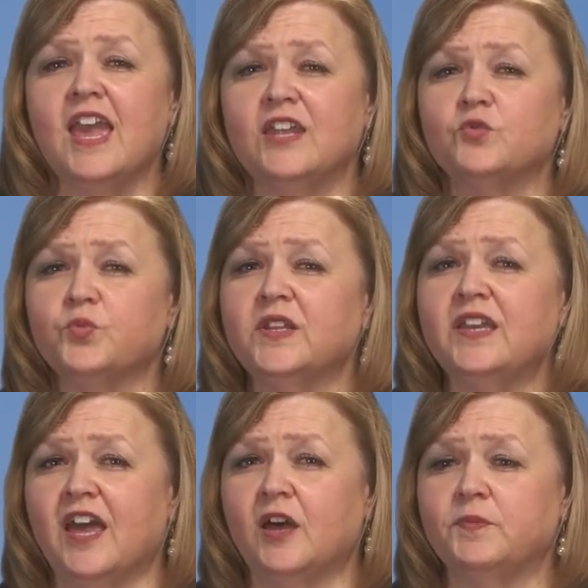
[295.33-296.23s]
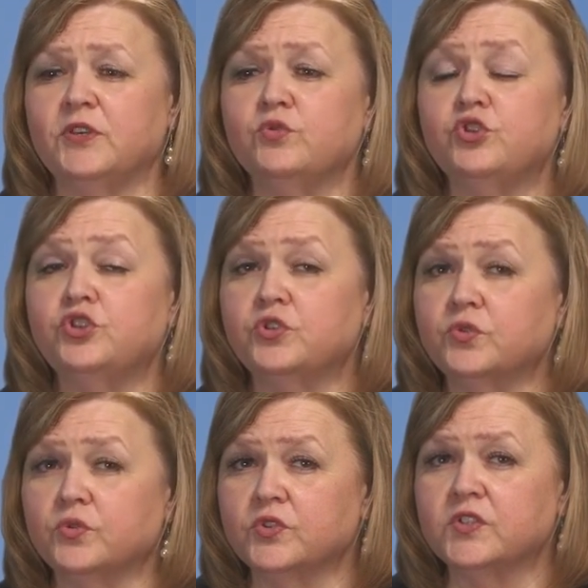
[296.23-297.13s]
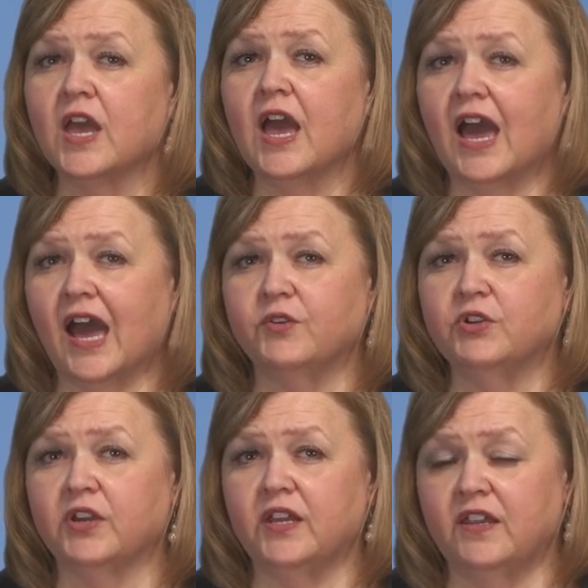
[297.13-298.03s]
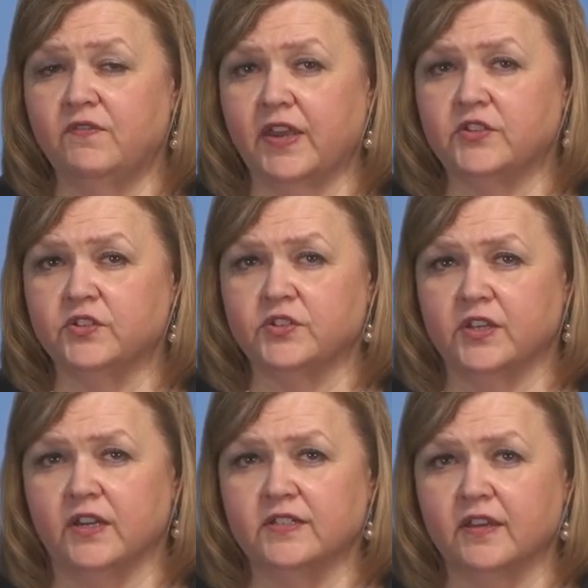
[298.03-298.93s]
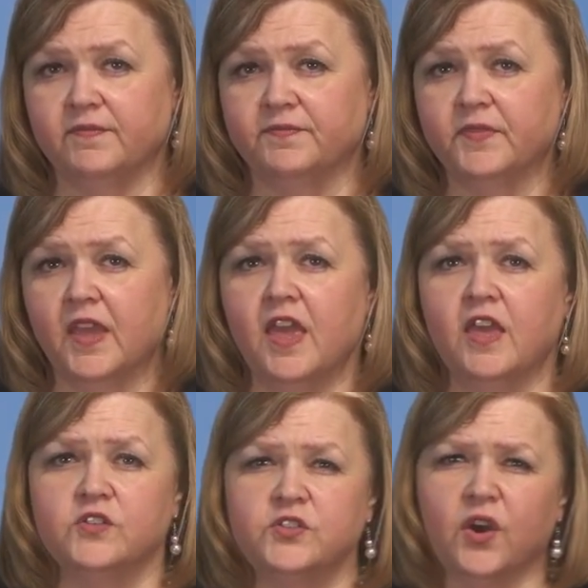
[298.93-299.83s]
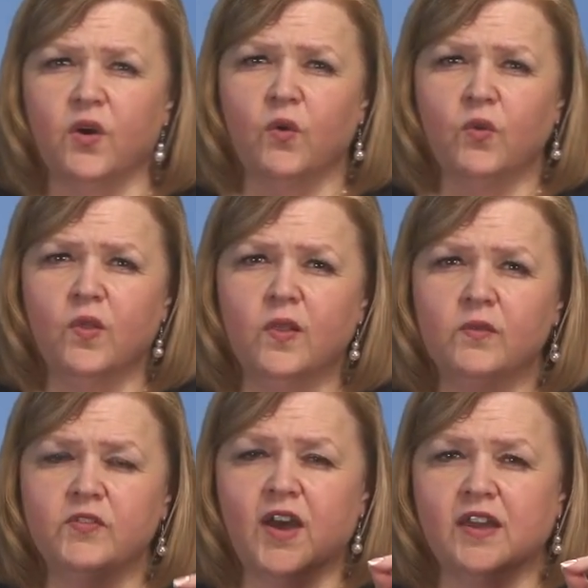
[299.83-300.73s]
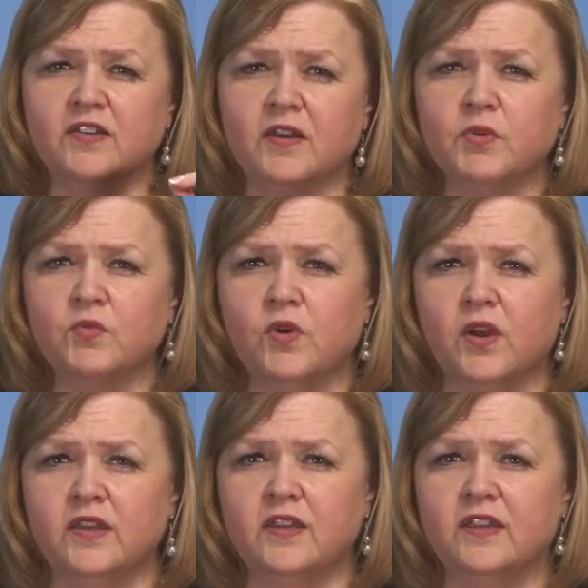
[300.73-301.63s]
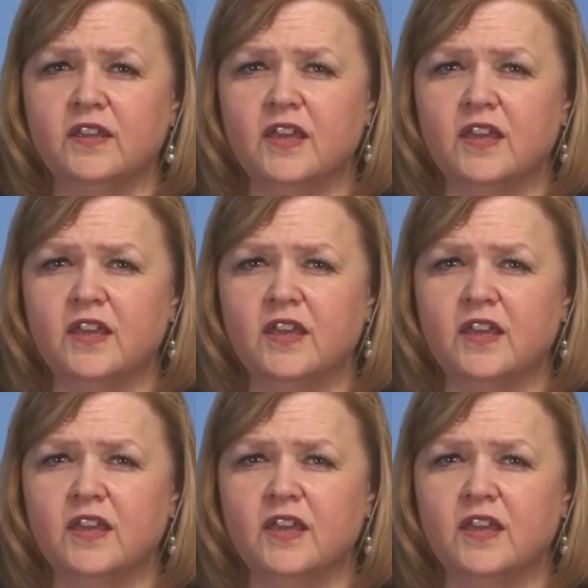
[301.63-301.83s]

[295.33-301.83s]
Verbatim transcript: It'll really help you choose how you're going to invest your study time. So, we've got number one